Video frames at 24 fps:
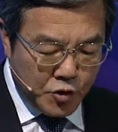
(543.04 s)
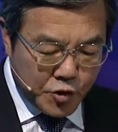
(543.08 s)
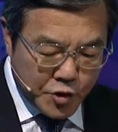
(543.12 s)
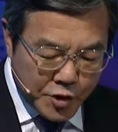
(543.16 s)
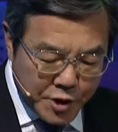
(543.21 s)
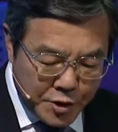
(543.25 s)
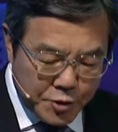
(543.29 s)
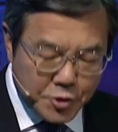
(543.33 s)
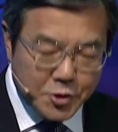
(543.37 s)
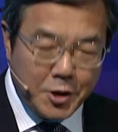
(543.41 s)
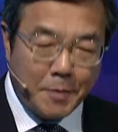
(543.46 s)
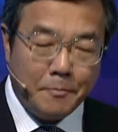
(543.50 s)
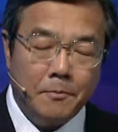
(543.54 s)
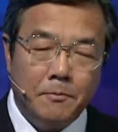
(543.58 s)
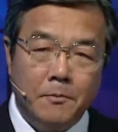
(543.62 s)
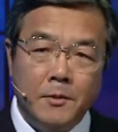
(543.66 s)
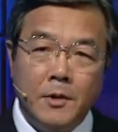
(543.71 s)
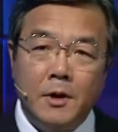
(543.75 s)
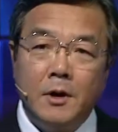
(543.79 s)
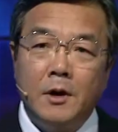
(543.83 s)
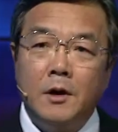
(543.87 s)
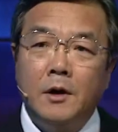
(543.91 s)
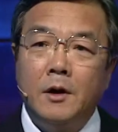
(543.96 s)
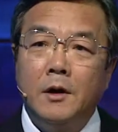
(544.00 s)
system
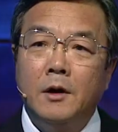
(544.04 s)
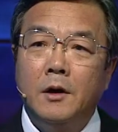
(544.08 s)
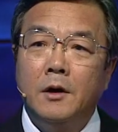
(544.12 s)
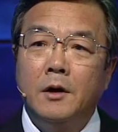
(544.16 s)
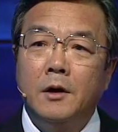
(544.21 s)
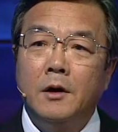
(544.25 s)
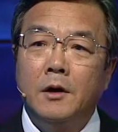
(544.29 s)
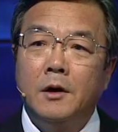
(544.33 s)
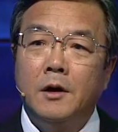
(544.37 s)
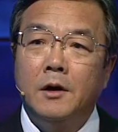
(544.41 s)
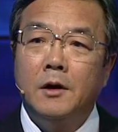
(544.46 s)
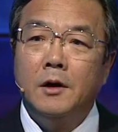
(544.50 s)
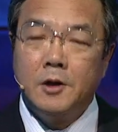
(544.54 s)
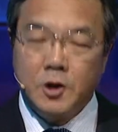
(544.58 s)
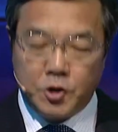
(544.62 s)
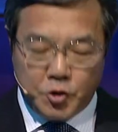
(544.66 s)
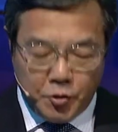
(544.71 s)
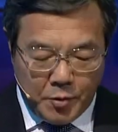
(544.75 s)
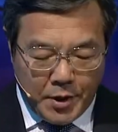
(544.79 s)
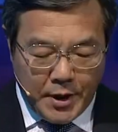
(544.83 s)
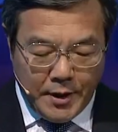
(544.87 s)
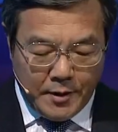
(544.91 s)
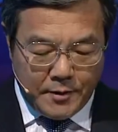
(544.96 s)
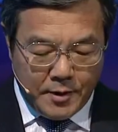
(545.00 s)

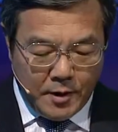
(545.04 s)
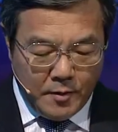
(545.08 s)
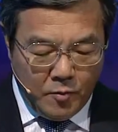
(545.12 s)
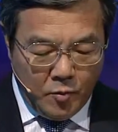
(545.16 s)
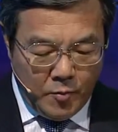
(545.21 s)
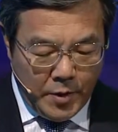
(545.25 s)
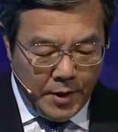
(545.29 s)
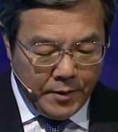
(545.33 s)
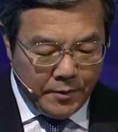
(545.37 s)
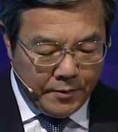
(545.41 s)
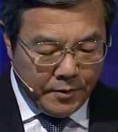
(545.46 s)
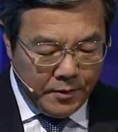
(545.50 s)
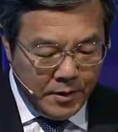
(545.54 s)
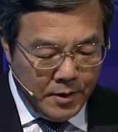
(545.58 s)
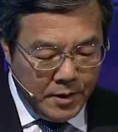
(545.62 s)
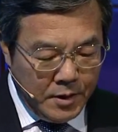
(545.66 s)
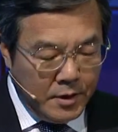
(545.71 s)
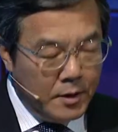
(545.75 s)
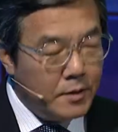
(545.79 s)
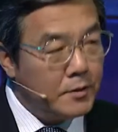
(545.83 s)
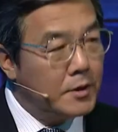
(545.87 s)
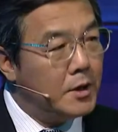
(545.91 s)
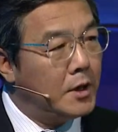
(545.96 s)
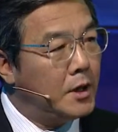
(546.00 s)
together with
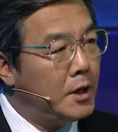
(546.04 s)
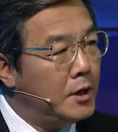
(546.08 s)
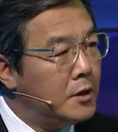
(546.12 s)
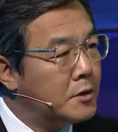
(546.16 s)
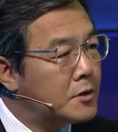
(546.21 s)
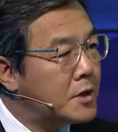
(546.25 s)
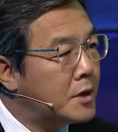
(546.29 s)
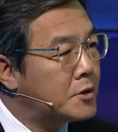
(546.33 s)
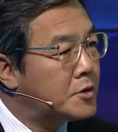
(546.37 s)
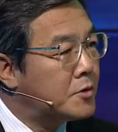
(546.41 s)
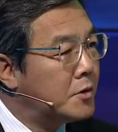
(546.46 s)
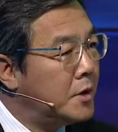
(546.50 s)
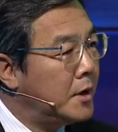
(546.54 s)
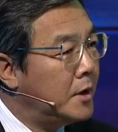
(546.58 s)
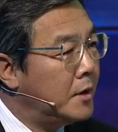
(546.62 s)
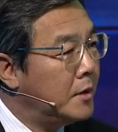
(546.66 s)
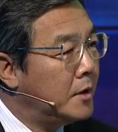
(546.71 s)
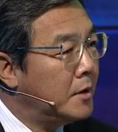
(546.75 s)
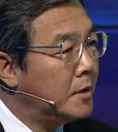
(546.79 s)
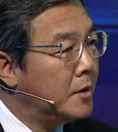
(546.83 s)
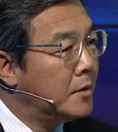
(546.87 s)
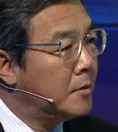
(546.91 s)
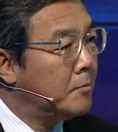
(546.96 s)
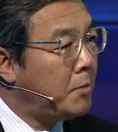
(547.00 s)
the industry
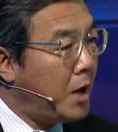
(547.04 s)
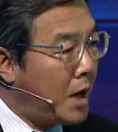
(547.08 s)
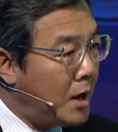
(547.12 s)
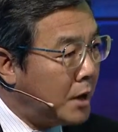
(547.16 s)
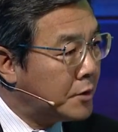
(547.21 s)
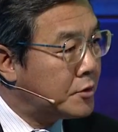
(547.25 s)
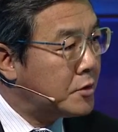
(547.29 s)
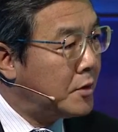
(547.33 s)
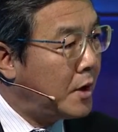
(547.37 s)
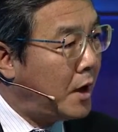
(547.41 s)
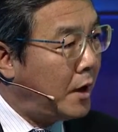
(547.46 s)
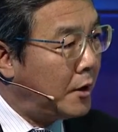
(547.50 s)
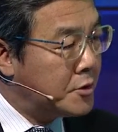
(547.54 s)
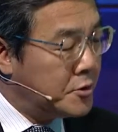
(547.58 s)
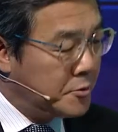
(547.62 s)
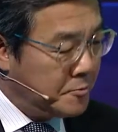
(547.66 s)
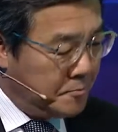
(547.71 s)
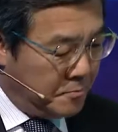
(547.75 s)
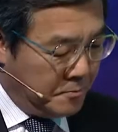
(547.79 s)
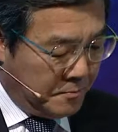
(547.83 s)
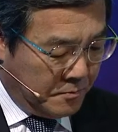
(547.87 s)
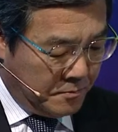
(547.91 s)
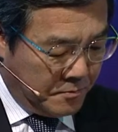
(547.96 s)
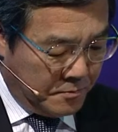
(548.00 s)
partners.
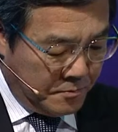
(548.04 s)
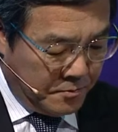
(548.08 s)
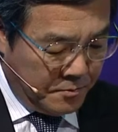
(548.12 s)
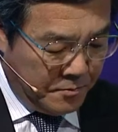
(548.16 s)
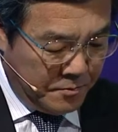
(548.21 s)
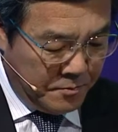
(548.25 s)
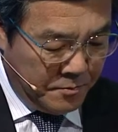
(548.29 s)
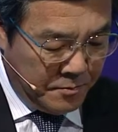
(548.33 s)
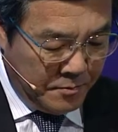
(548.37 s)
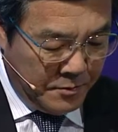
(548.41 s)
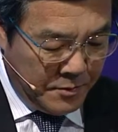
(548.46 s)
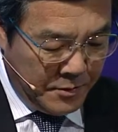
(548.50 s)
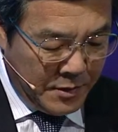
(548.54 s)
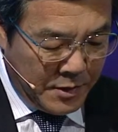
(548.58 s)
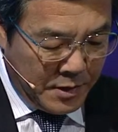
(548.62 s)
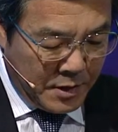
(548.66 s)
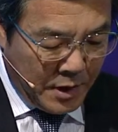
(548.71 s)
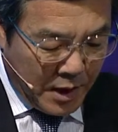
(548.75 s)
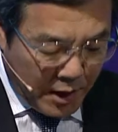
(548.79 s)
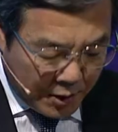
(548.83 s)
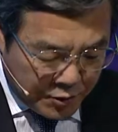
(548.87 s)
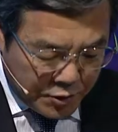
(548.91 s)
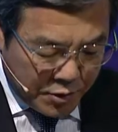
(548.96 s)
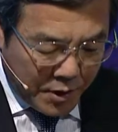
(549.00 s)

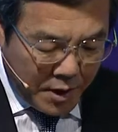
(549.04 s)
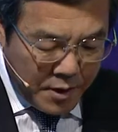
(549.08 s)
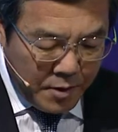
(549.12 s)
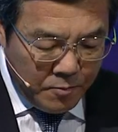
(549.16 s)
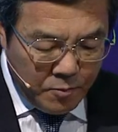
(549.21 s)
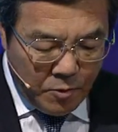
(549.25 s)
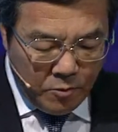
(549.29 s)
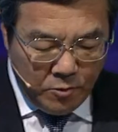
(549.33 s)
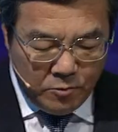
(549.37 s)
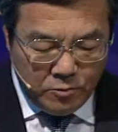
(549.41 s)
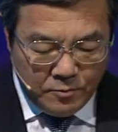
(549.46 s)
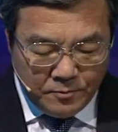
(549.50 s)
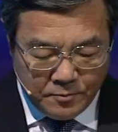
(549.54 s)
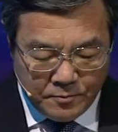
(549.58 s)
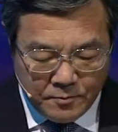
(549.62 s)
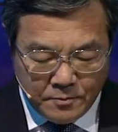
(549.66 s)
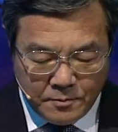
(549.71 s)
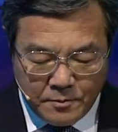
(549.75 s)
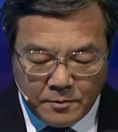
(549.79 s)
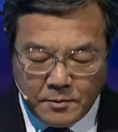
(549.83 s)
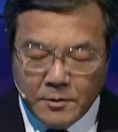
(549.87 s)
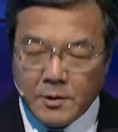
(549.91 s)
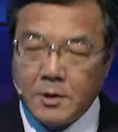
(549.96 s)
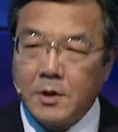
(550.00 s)
At IMO,
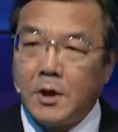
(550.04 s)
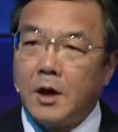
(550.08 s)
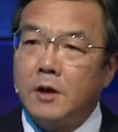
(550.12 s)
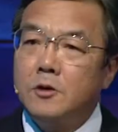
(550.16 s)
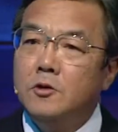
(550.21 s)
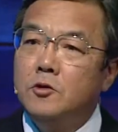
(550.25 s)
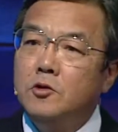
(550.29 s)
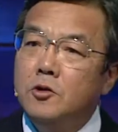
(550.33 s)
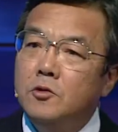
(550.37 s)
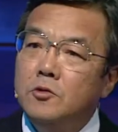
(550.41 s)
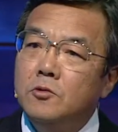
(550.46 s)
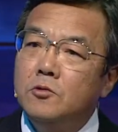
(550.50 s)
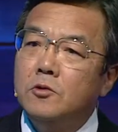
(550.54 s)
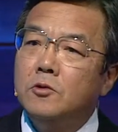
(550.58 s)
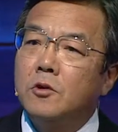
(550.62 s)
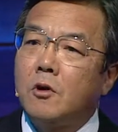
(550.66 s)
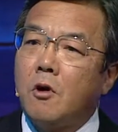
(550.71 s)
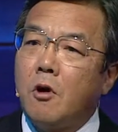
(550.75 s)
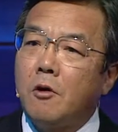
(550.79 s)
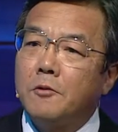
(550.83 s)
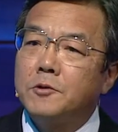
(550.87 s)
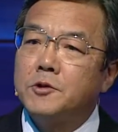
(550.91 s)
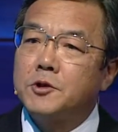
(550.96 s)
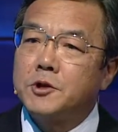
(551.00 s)
a new
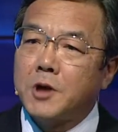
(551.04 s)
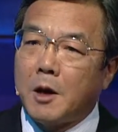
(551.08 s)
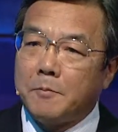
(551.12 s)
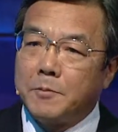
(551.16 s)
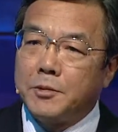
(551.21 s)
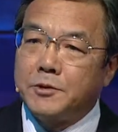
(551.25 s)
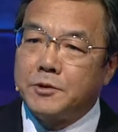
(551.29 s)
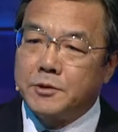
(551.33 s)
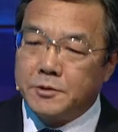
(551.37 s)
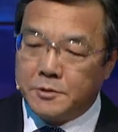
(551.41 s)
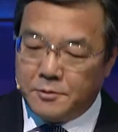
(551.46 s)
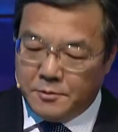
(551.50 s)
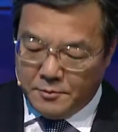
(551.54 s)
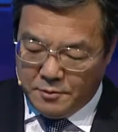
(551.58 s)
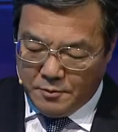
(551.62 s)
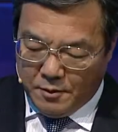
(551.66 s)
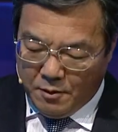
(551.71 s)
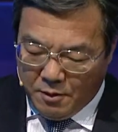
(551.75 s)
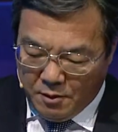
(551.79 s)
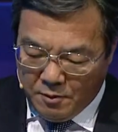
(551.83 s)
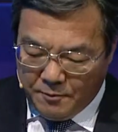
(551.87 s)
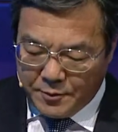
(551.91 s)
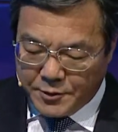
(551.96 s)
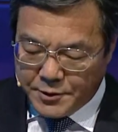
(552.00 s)
concept
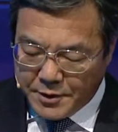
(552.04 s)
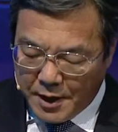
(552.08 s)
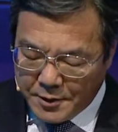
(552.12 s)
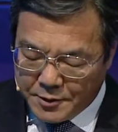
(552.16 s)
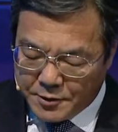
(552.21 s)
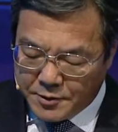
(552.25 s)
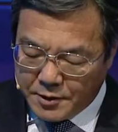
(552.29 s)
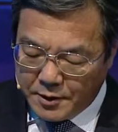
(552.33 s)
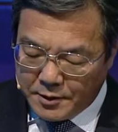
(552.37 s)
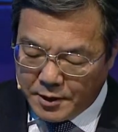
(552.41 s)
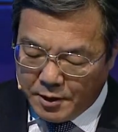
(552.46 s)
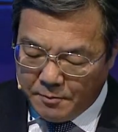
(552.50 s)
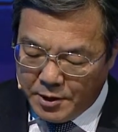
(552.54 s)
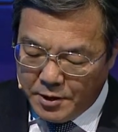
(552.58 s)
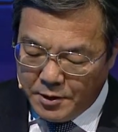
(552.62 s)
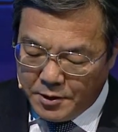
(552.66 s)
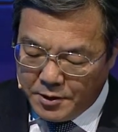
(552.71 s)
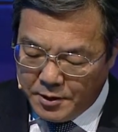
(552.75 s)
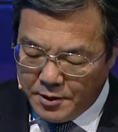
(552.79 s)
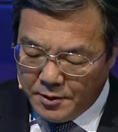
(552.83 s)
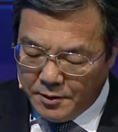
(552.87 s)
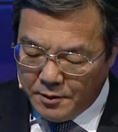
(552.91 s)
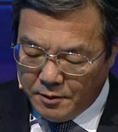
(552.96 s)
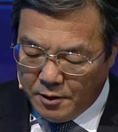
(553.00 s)
of
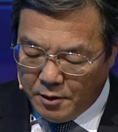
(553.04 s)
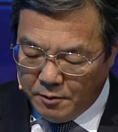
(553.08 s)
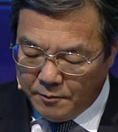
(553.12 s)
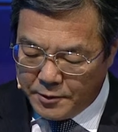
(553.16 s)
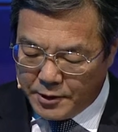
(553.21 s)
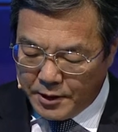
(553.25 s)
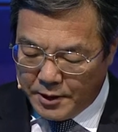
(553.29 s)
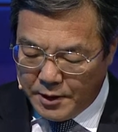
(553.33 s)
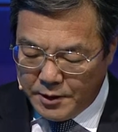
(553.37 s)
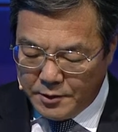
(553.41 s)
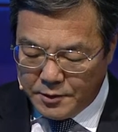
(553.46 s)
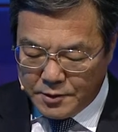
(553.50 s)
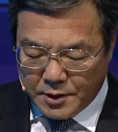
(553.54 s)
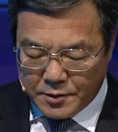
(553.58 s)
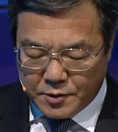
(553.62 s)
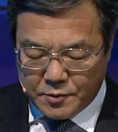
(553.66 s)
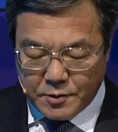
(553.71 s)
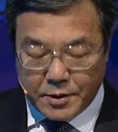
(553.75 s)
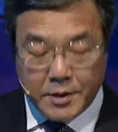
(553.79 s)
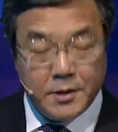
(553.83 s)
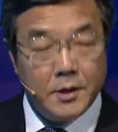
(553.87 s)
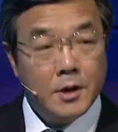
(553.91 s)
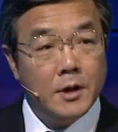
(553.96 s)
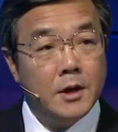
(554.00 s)
sustainability of the
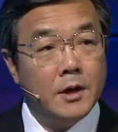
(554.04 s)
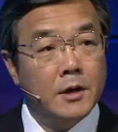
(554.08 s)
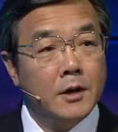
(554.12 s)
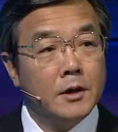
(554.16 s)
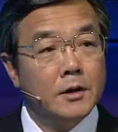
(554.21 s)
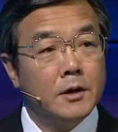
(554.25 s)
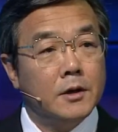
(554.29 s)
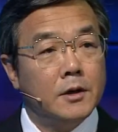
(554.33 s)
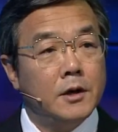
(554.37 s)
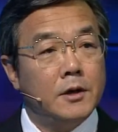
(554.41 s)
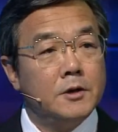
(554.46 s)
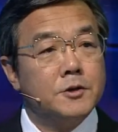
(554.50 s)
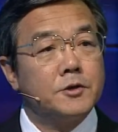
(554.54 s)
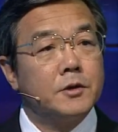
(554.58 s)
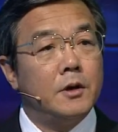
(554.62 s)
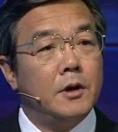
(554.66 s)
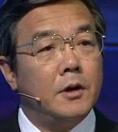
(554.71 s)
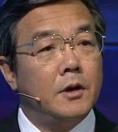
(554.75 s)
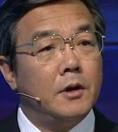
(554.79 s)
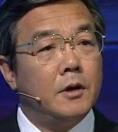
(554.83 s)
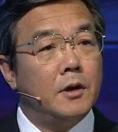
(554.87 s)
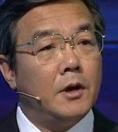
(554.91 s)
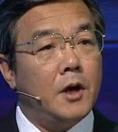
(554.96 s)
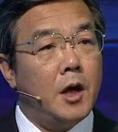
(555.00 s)
industry is
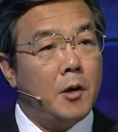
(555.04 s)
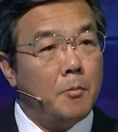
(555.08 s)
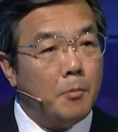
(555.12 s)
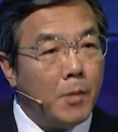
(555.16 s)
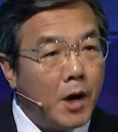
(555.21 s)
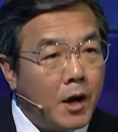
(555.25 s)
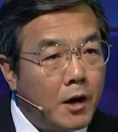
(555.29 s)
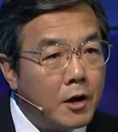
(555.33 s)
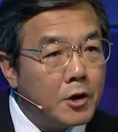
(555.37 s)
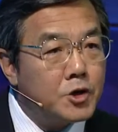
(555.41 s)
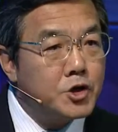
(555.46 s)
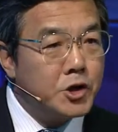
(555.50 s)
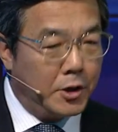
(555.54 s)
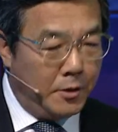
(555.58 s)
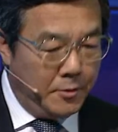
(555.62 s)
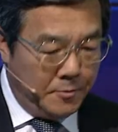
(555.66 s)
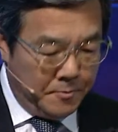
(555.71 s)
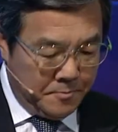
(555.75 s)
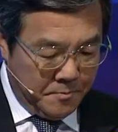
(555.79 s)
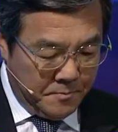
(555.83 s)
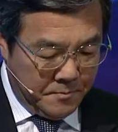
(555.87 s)
emerging.